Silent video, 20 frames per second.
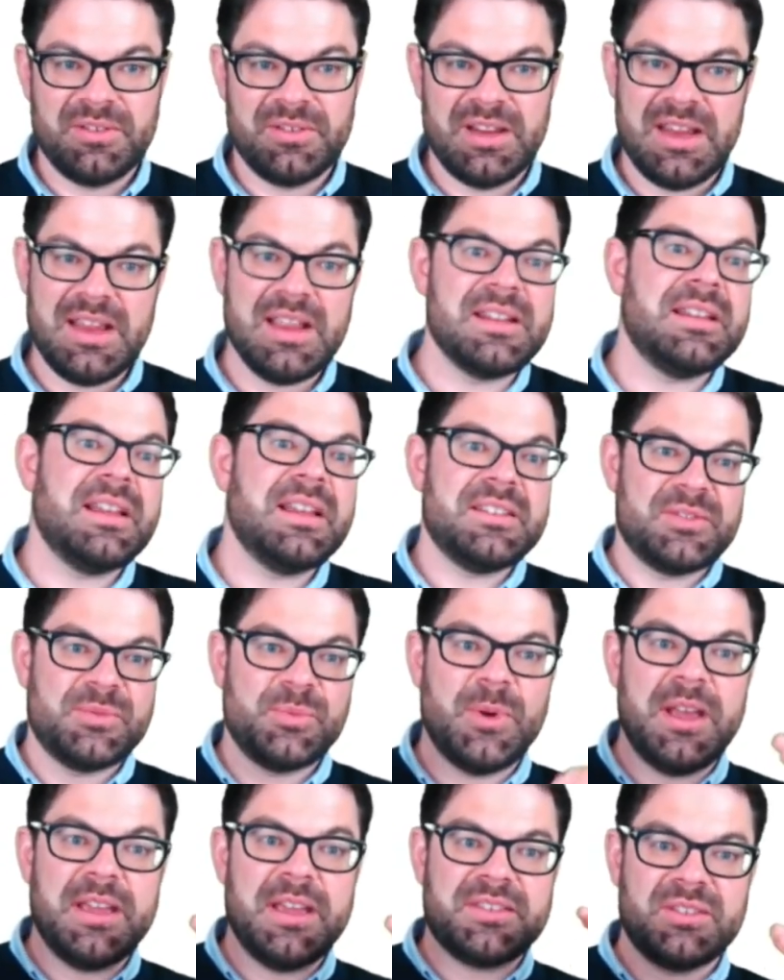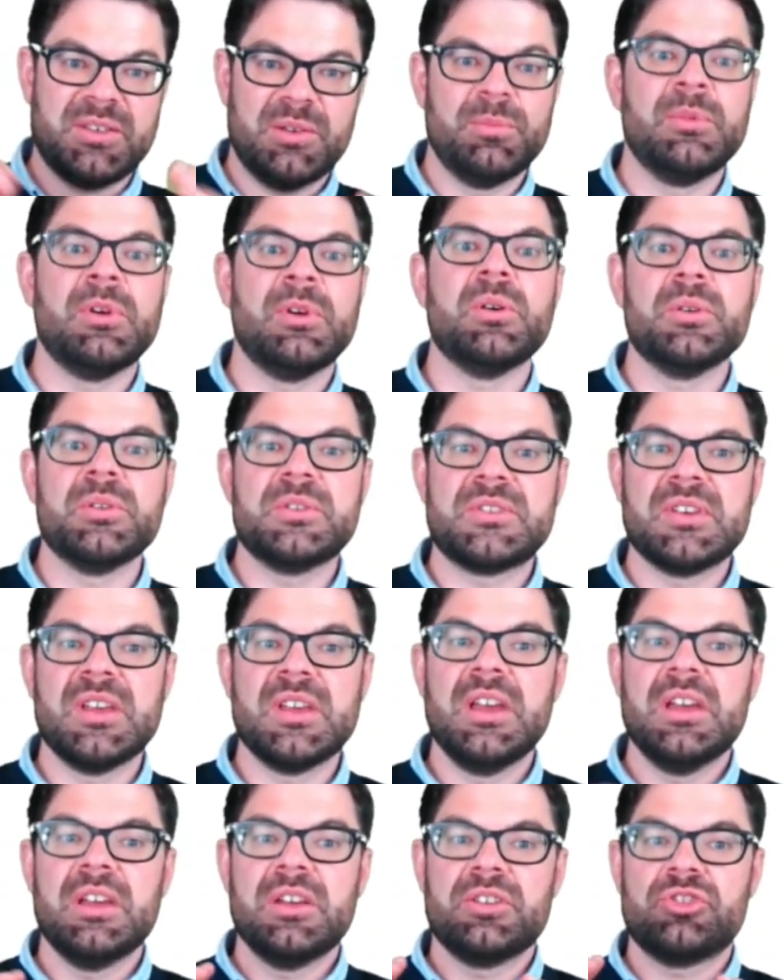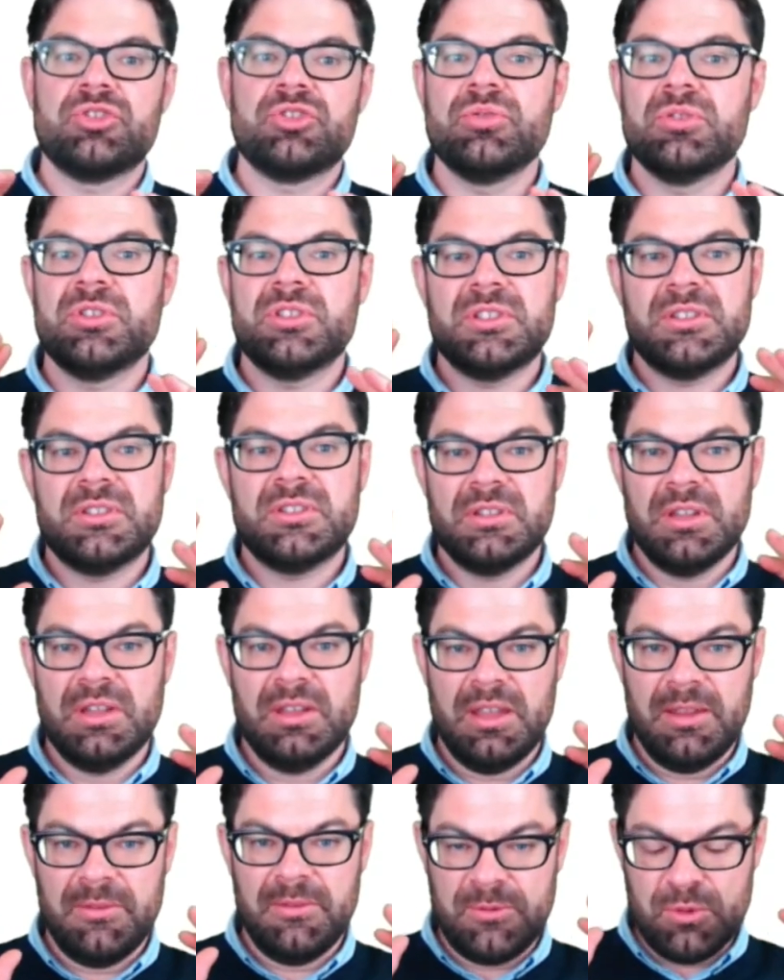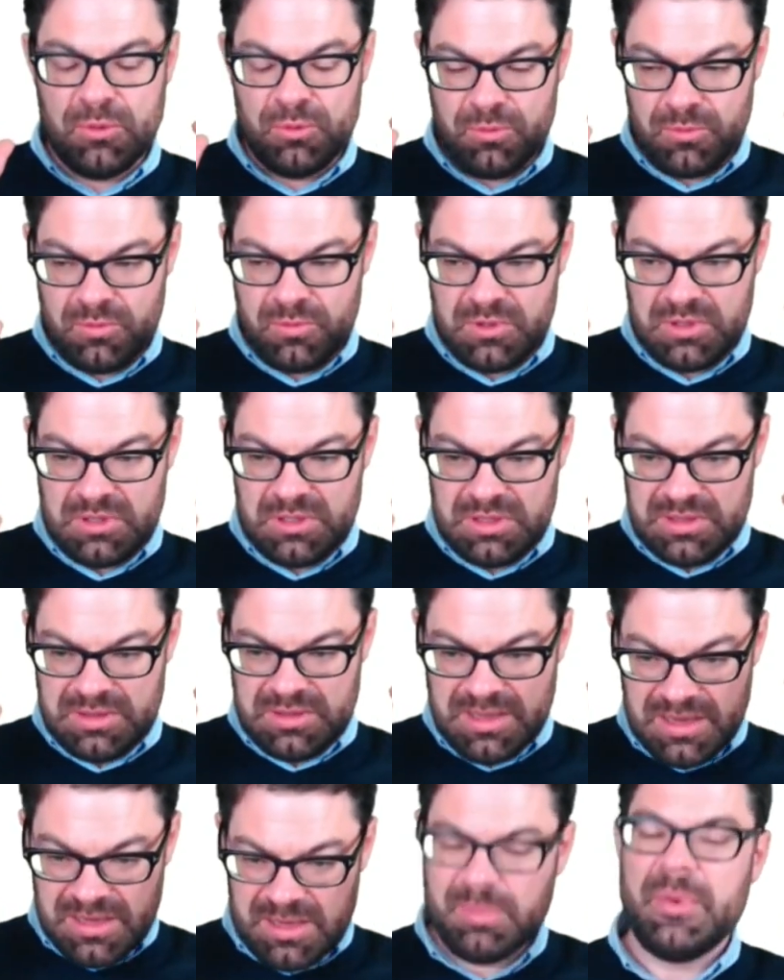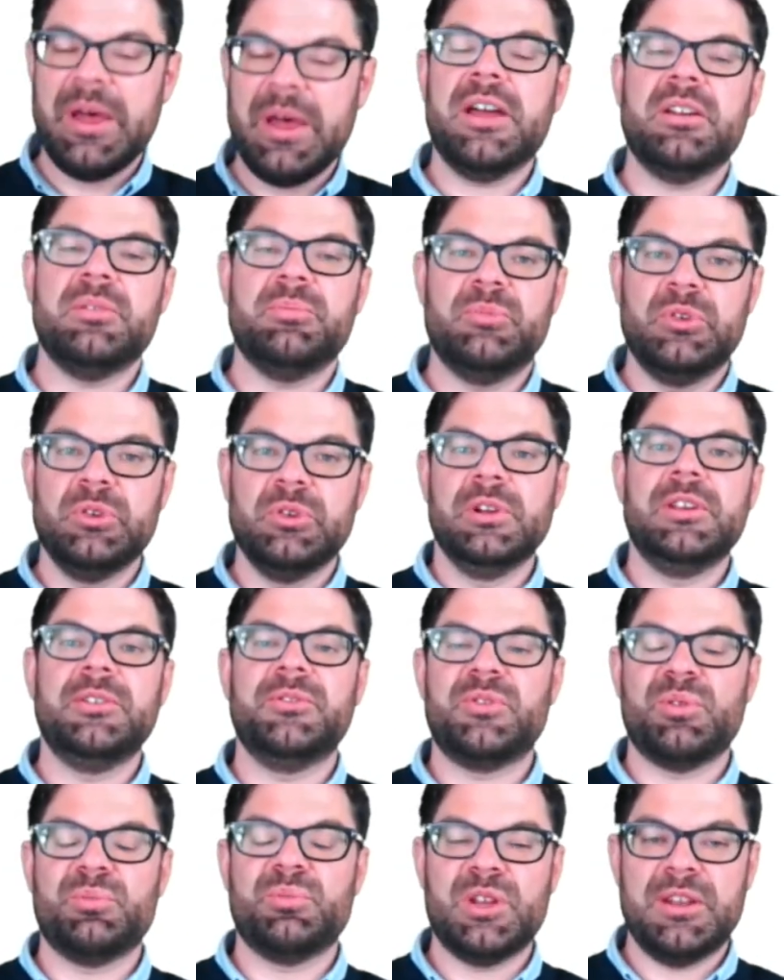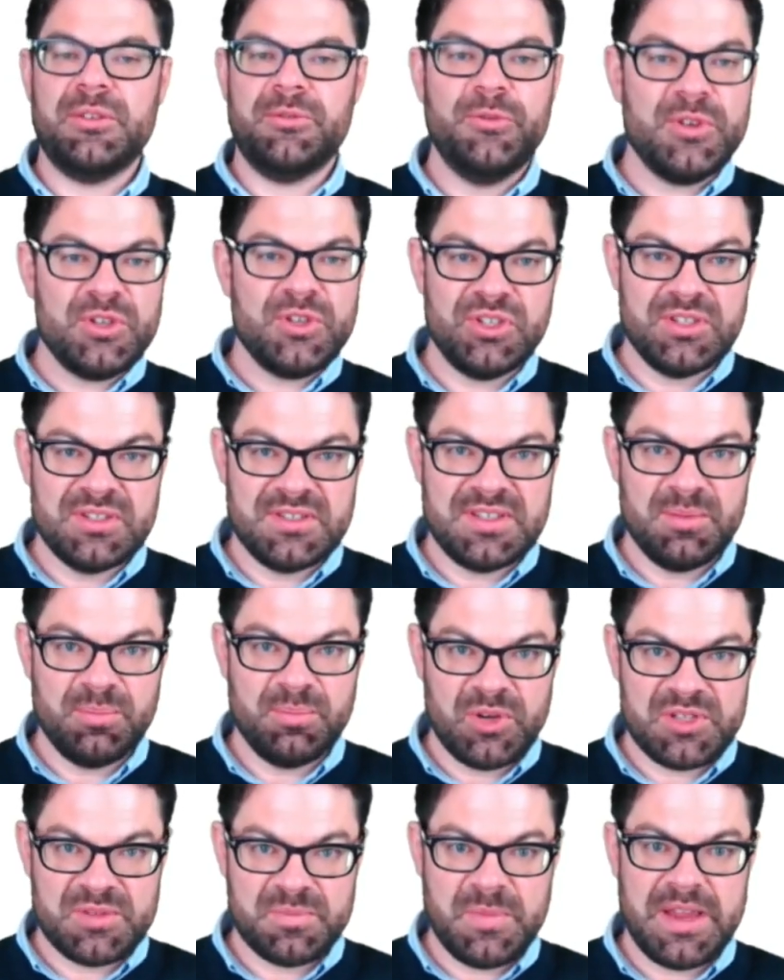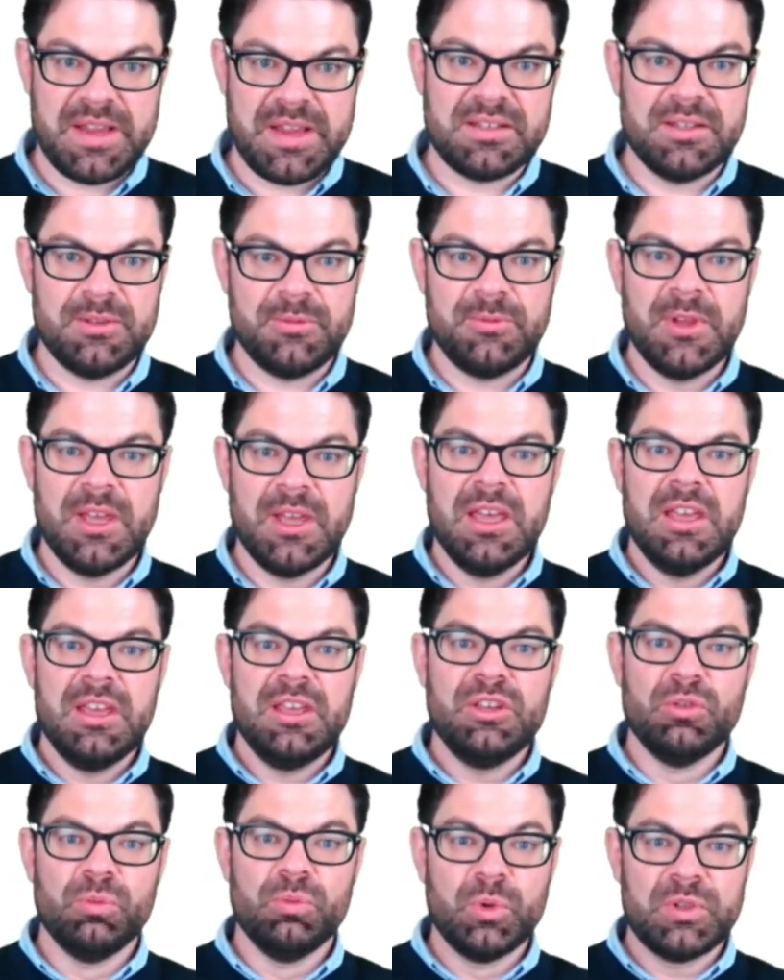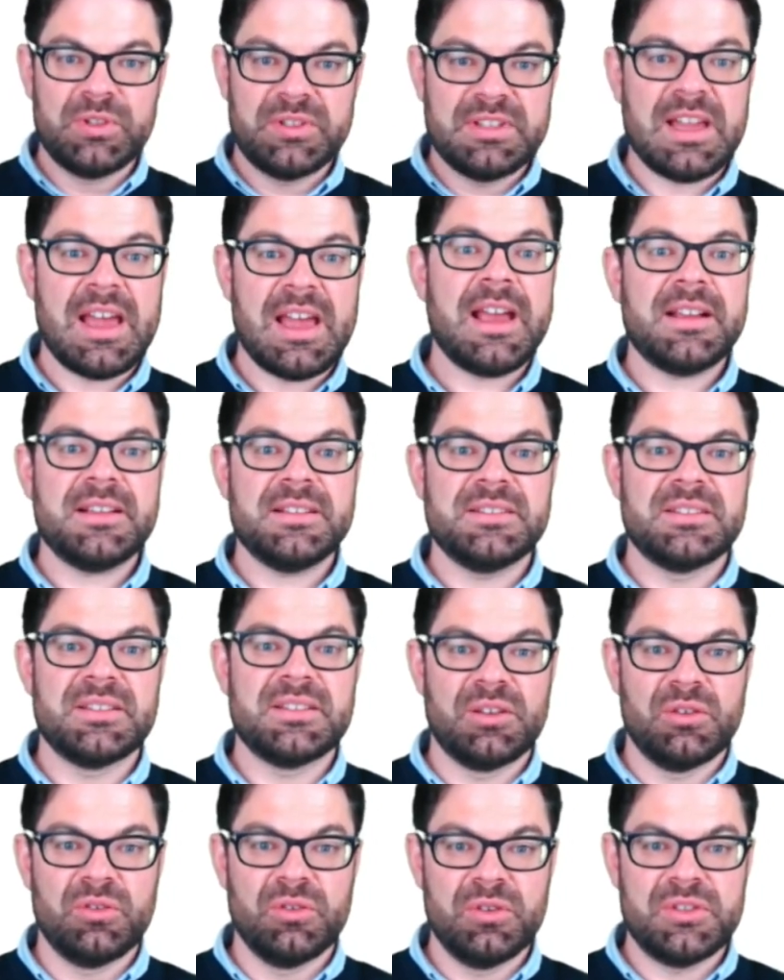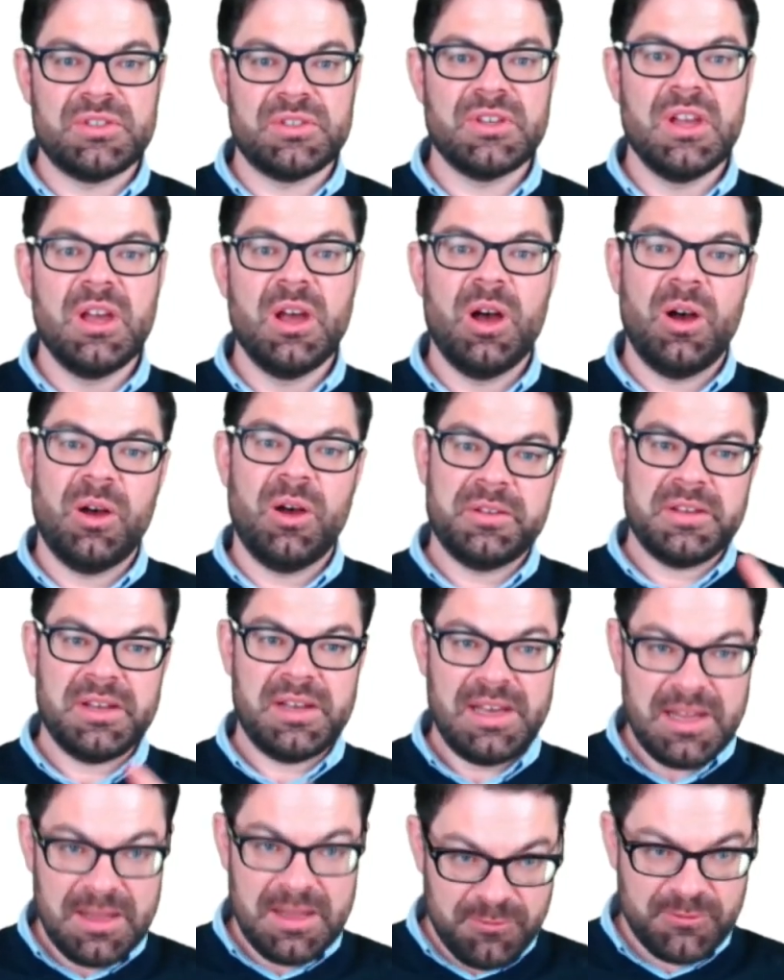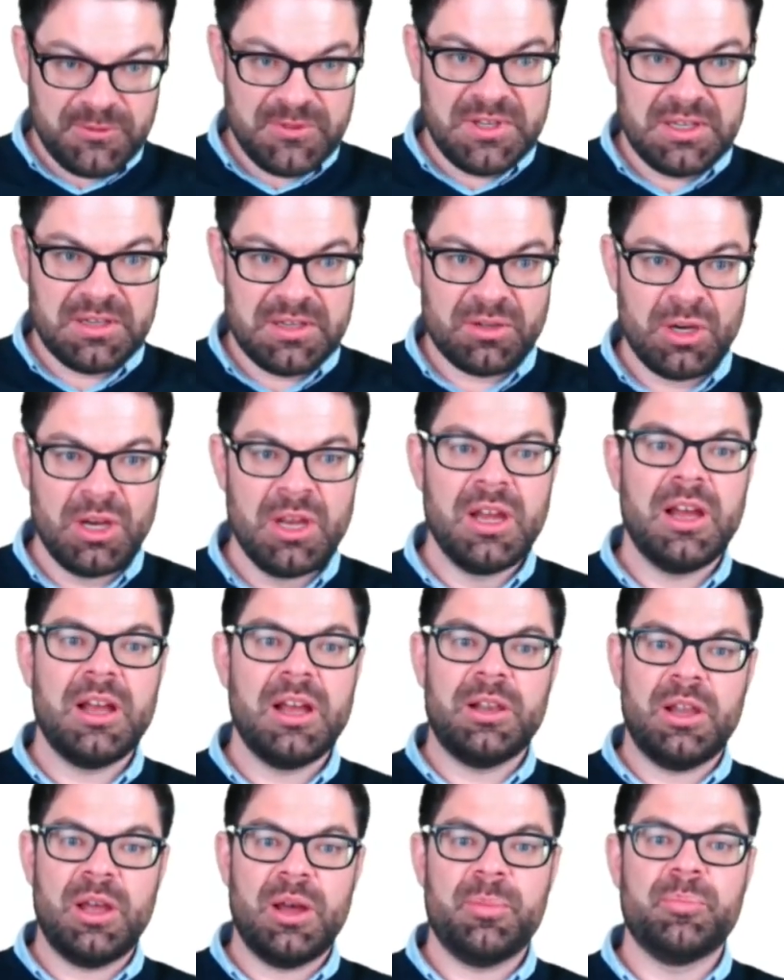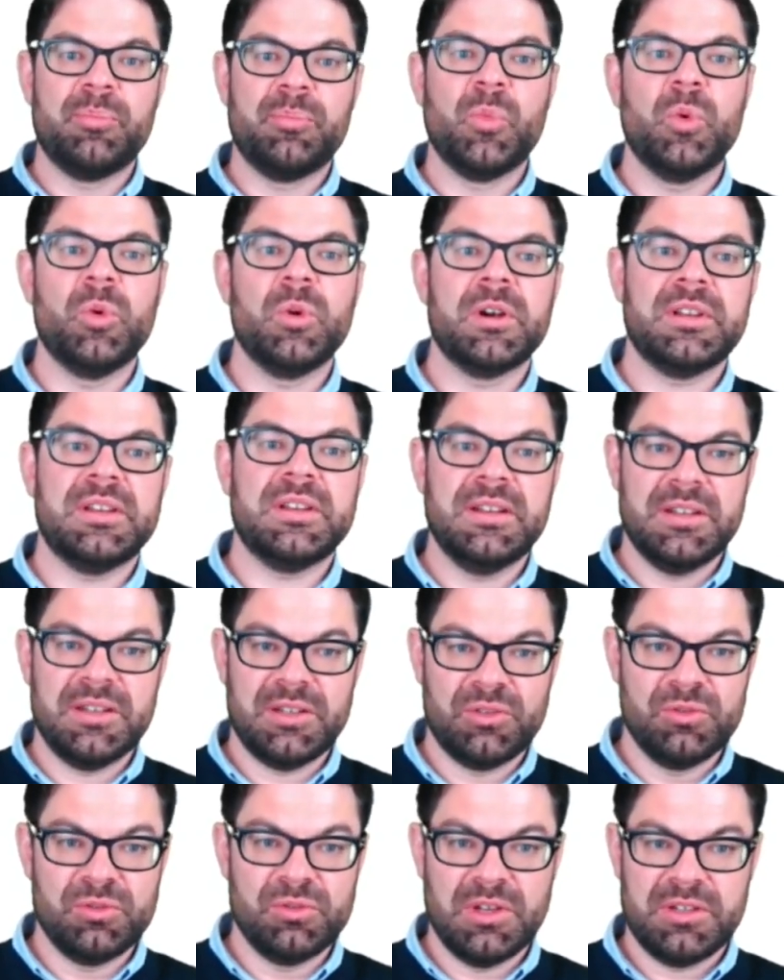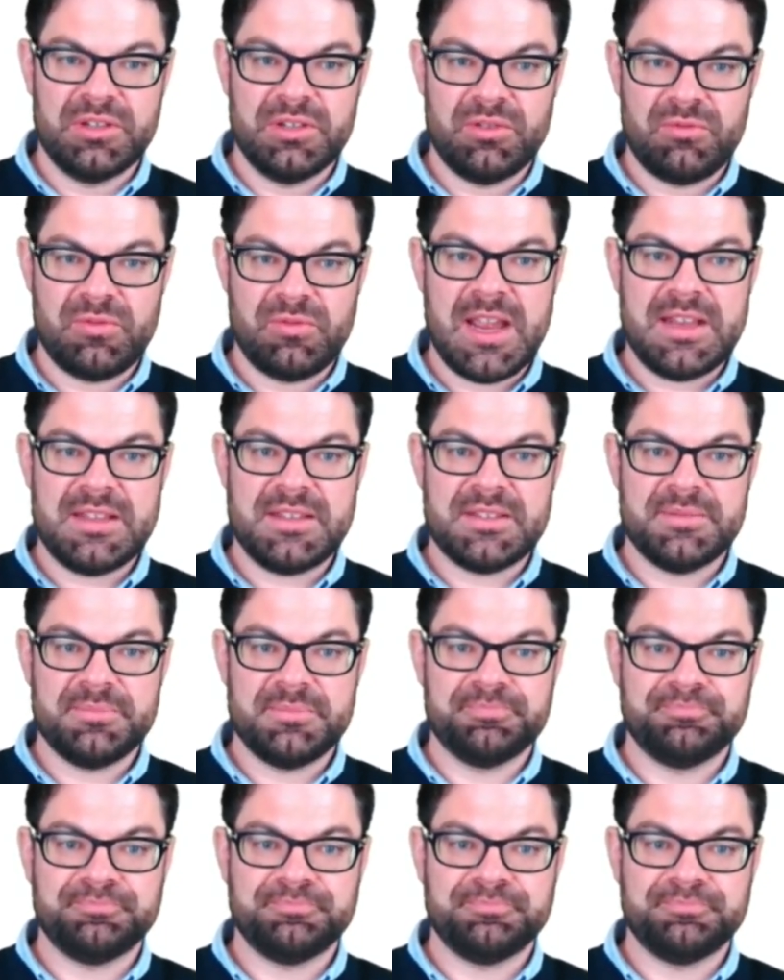And that's why some goods should, if you think about it purely from an efficiency perspective, you would tax the good on the left here a lot more than the good on the right.